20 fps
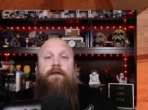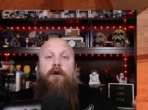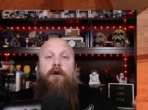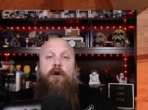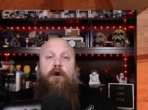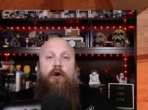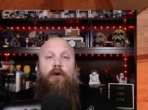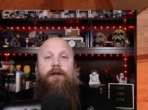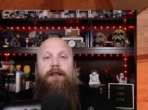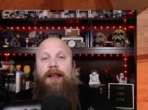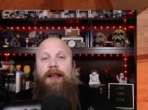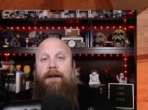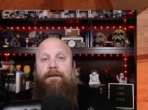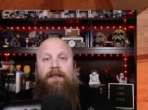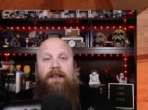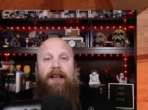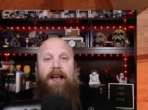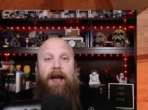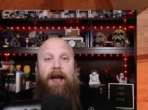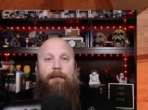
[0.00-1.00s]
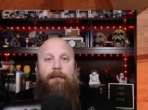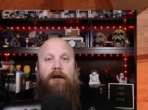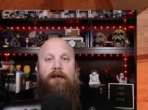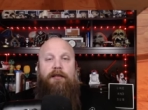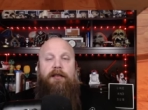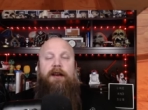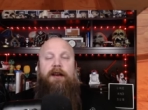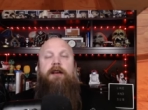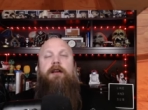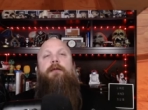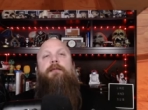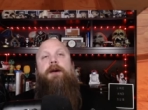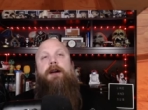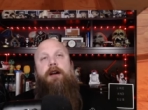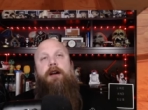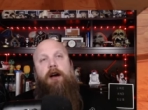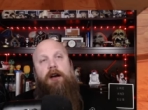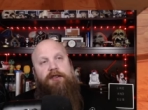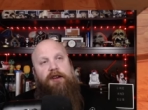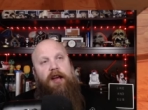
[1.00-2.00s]
who left the game because like, oh my
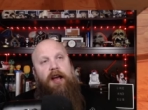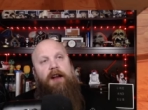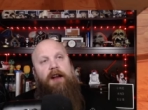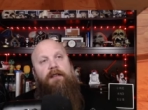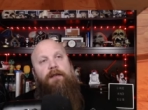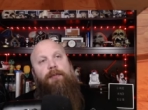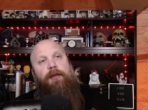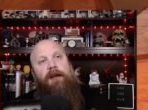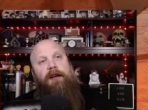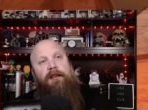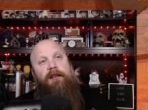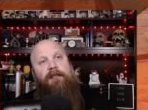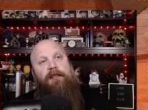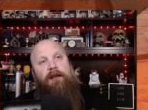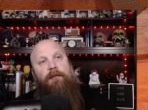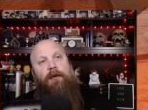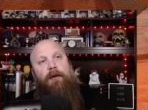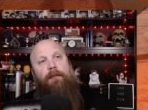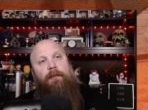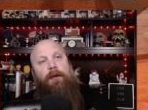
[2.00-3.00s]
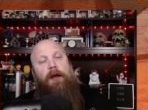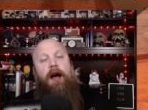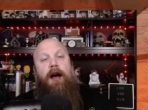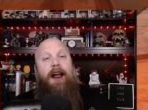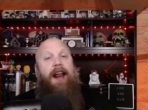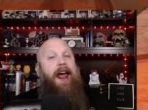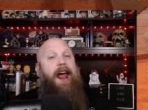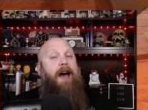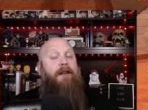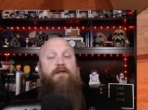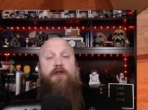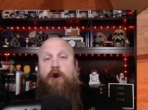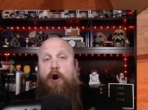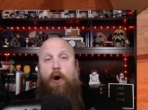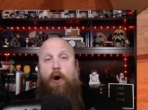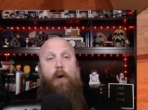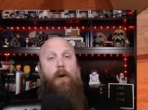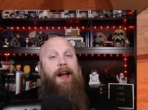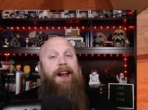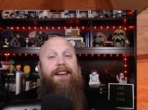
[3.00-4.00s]
gosh, I can't even play this anymore, blah. I have
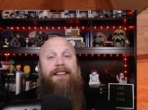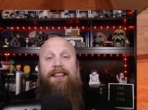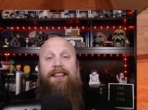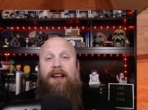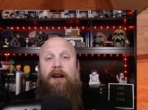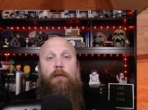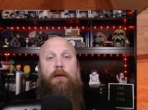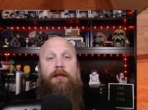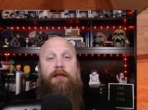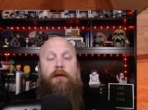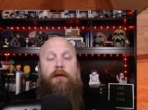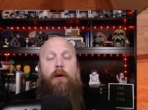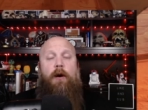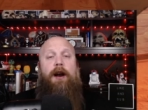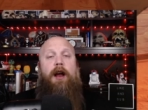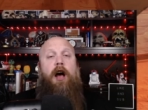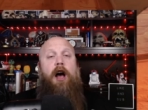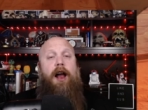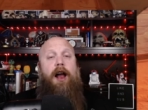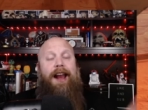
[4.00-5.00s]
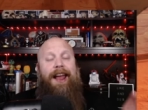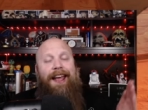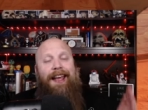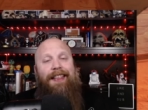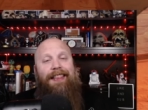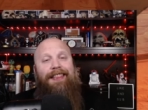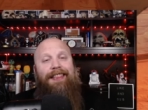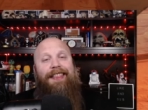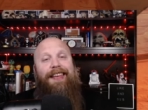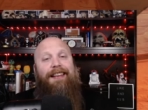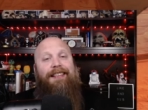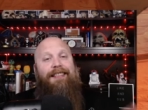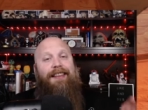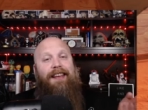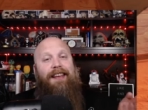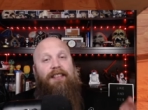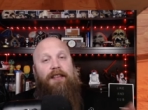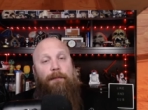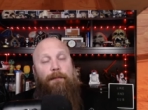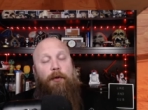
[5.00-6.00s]
no idea what's going on. This
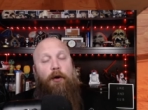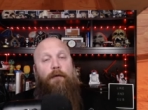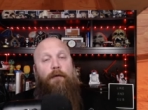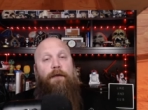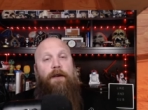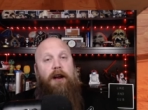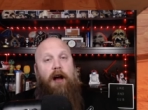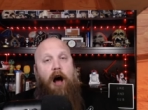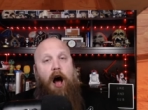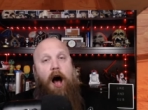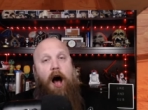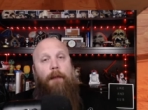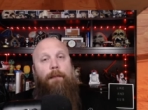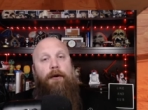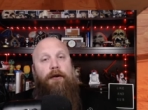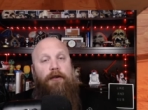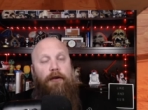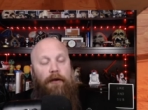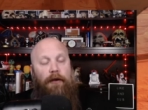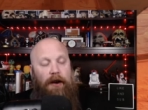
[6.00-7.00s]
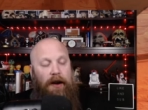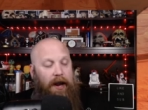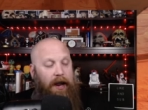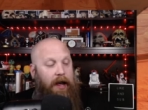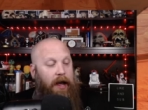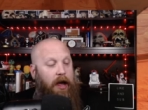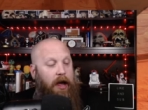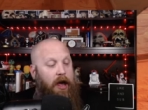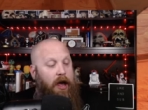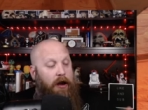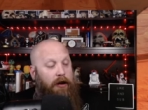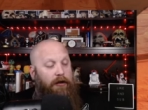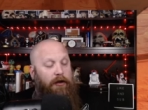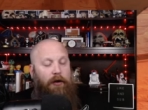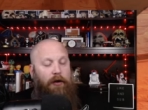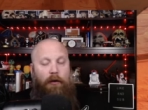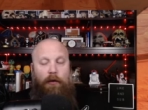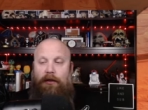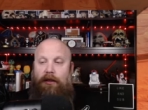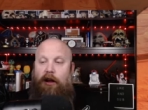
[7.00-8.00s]
is a perfect opportunity
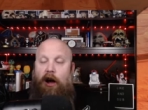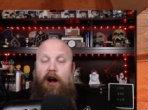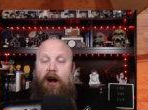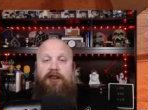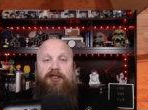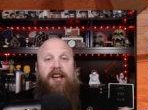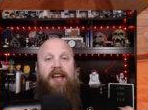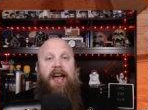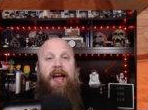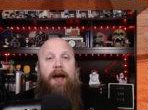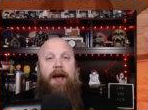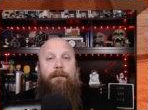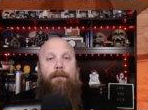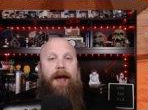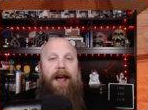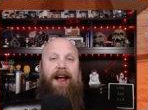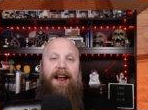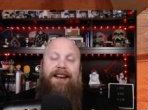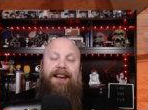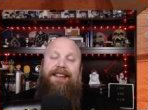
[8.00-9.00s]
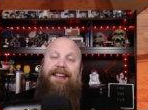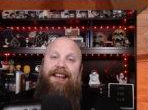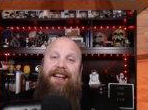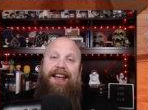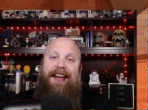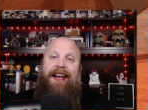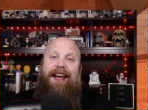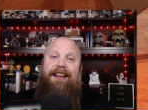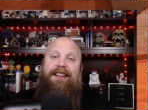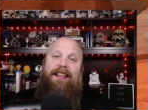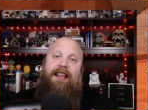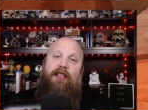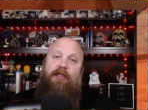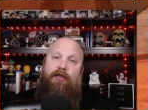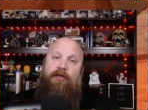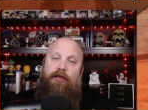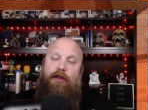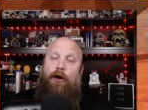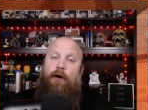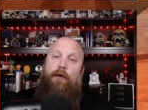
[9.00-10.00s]
to launch a campaign to get
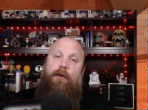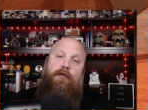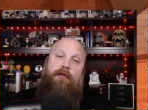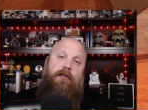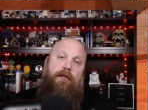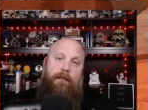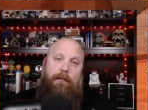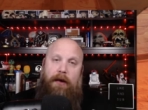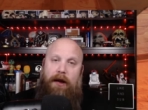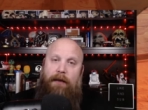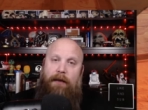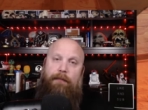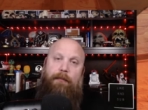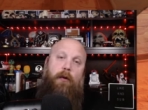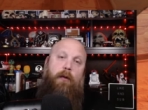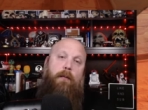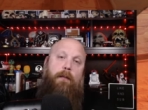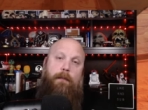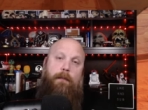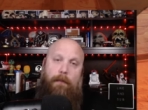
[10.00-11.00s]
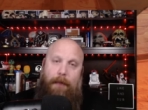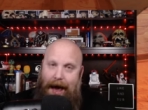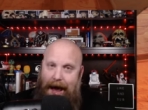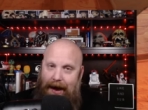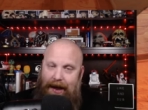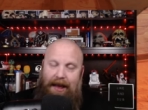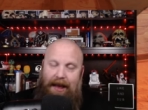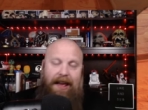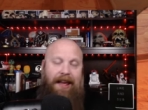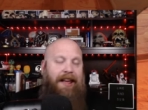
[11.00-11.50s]
those people back